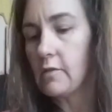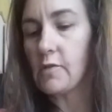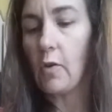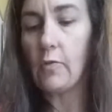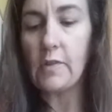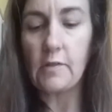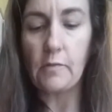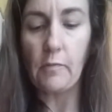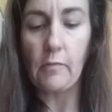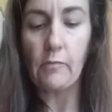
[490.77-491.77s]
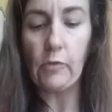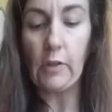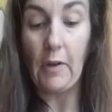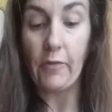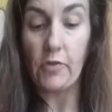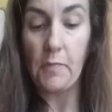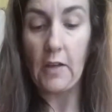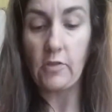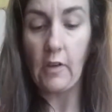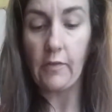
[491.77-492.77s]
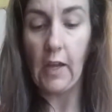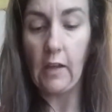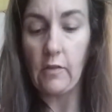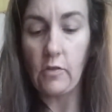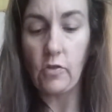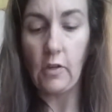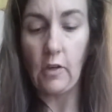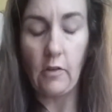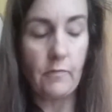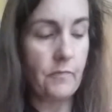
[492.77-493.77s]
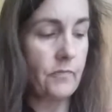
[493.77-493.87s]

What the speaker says: so this is really my first batch that I've canned this year.